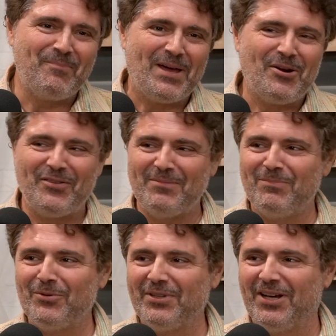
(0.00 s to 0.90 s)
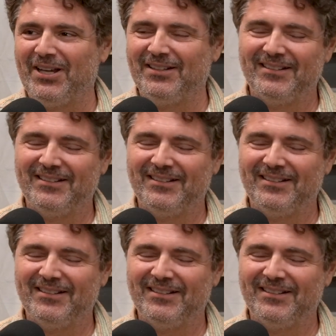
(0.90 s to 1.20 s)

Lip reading: Better than bouillon.